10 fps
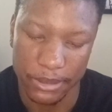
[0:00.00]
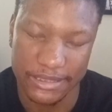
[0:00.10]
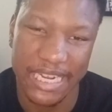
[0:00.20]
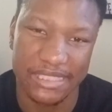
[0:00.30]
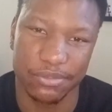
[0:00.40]

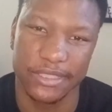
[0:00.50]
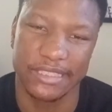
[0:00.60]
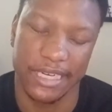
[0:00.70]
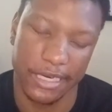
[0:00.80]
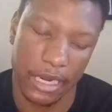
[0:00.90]
stats for these
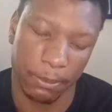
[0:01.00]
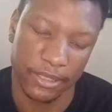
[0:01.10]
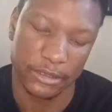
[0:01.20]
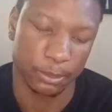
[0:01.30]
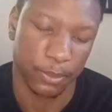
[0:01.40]
Indiana
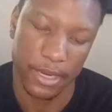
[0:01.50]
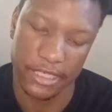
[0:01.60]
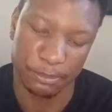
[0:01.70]
Pacers players: